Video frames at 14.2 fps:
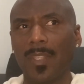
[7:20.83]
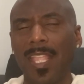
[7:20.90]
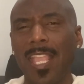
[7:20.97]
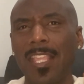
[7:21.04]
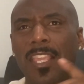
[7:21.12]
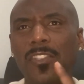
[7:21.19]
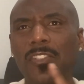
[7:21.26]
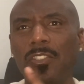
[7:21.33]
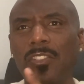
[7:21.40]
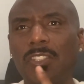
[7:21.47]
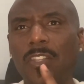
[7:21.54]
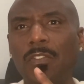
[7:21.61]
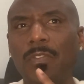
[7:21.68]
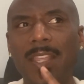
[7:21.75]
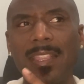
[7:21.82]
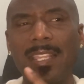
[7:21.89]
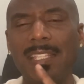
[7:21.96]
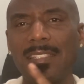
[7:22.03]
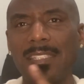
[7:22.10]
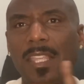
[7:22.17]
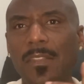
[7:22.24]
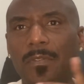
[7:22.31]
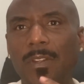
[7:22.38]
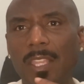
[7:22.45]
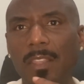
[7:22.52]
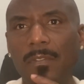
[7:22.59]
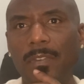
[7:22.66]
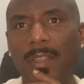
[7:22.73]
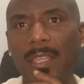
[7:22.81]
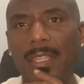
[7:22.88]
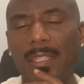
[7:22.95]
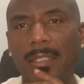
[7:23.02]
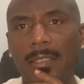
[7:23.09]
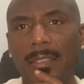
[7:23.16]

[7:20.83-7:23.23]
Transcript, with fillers: And yet you're still fighting that same fucking fight.